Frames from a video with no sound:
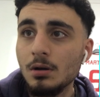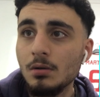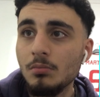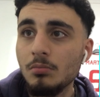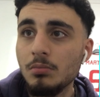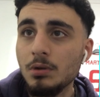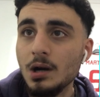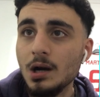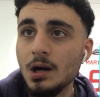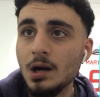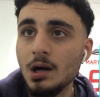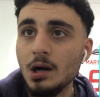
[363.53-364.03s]

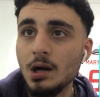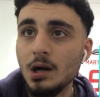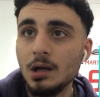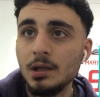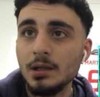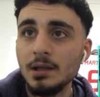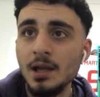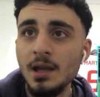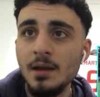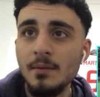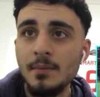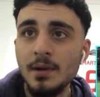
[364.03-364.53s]
But
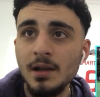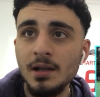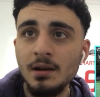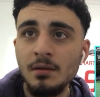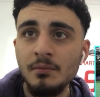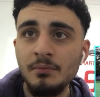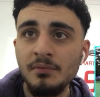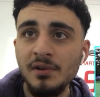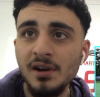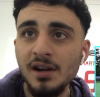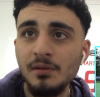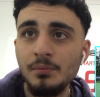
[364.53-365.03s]
yeah, man,
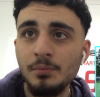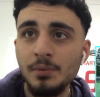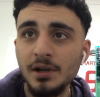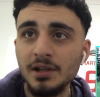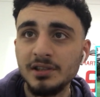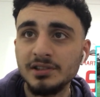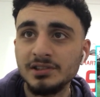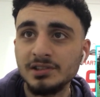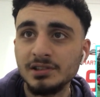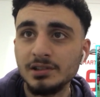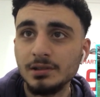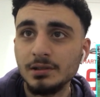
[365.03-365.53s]
I'm very
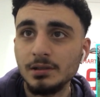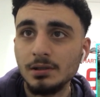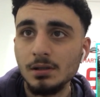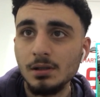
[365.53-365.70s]
impressed.